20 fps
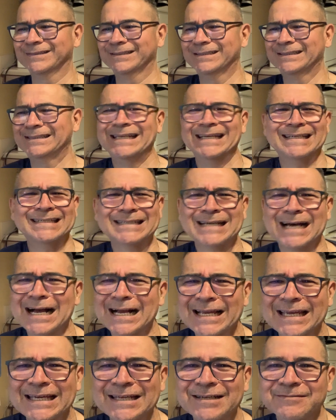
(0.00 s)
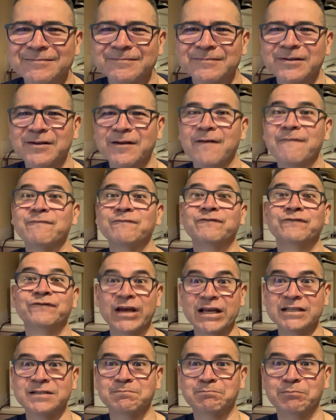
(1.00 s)
TikTok it,
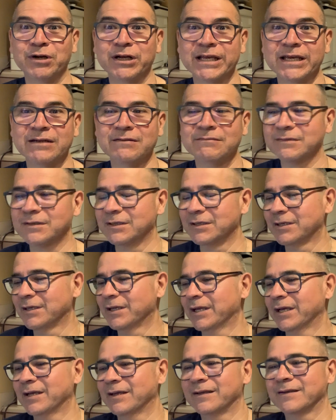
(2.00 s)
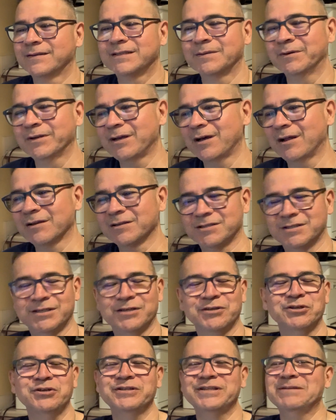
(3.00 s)
Facebook it. If some of y'all are still
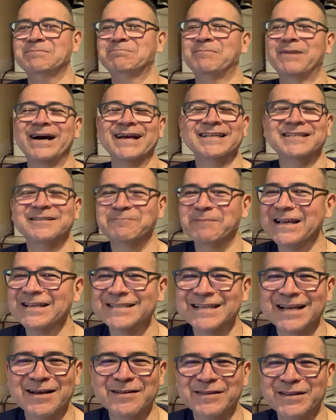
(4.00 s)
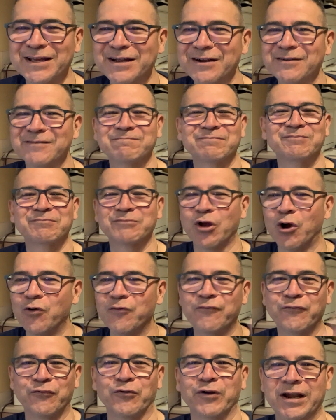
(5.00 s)
using MySpace out there, go
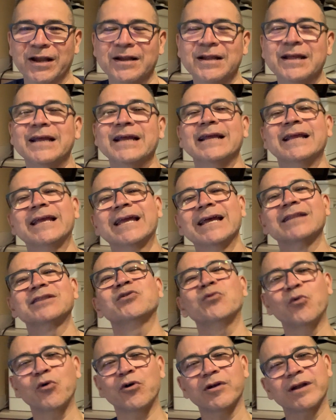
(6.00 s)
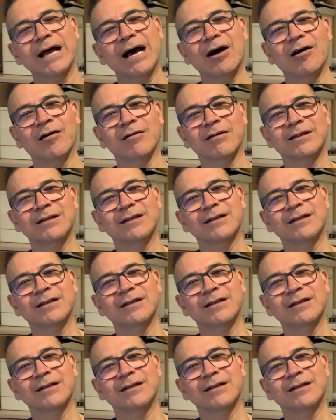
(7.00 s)
for it. Get the word out.